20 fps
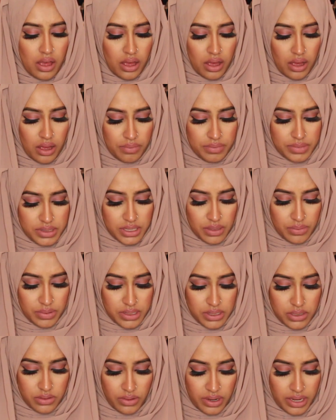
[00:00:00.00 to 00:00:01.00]
So
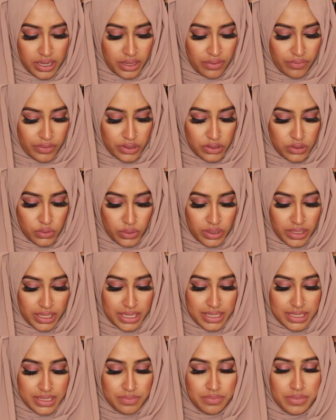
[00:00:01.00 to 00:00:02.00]
it's great if you just want
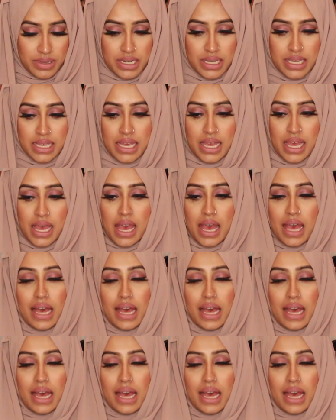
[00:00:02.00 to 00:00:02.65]
to get somebody